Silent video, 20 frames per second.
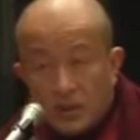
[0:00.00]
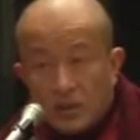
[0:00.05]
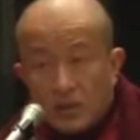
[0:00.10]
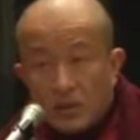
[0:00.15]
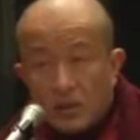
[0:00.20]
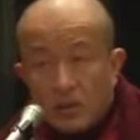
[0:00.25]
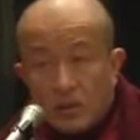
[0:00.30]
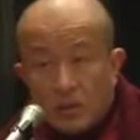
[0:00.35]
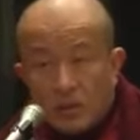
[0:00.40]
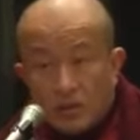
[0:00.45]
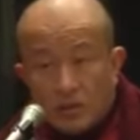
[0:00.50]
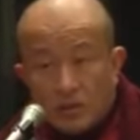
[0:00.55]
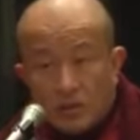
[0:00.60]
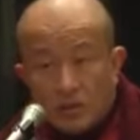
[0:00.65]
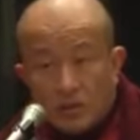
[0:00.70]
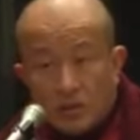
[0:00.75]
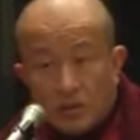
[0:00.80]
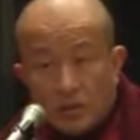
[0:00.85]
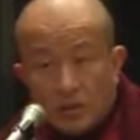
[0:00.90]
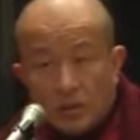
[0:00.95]
this is
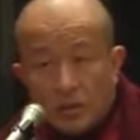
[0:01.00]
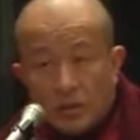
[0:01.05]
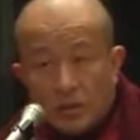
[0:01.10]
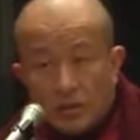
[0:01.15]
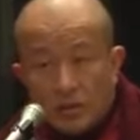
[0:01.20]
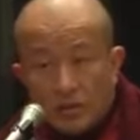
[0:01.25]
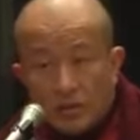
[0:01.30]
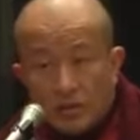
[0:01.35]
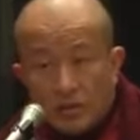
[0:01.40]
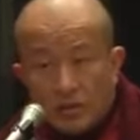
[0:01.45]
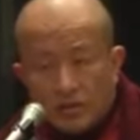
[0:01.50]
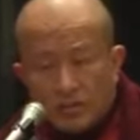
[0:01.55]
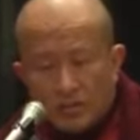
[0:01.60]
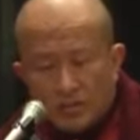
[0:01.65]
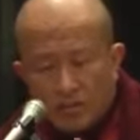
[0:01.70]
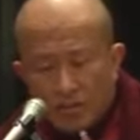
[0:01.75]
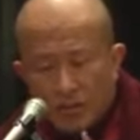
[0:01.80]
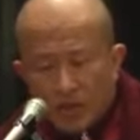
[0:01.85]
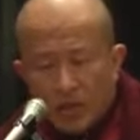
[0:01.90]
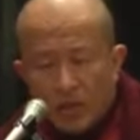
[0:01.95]
really,
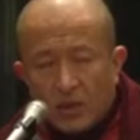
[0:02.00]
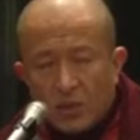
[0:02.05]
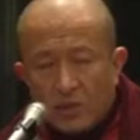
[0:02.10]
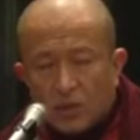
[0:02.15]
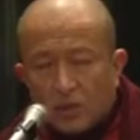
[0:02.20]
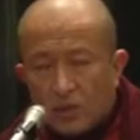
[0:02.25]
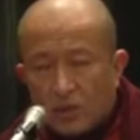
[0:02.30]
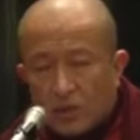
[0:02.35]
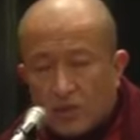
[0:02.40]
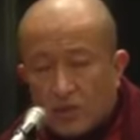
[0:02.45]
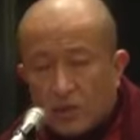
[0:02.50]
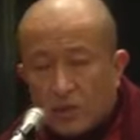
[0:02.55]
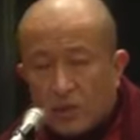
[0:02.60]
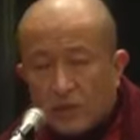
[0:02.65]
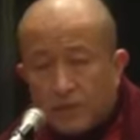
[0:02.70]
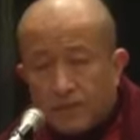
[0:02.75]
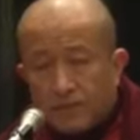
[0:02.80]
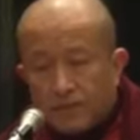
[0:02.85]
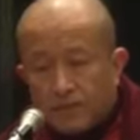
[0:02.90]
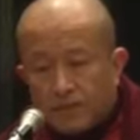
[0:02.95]
make a note of
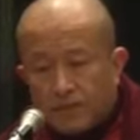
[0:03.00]
this.